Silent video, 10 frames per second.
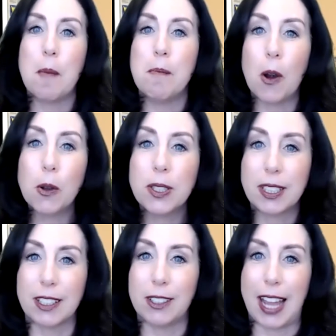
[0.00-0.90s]
most
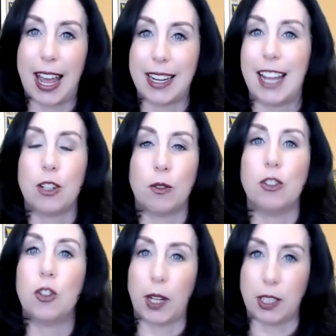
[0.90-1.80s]
skilled at and you
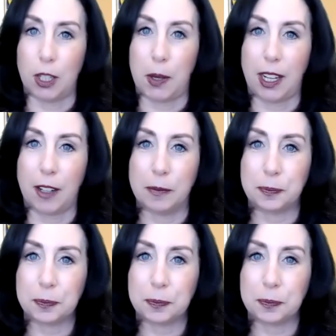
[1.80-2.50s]
enjoy doing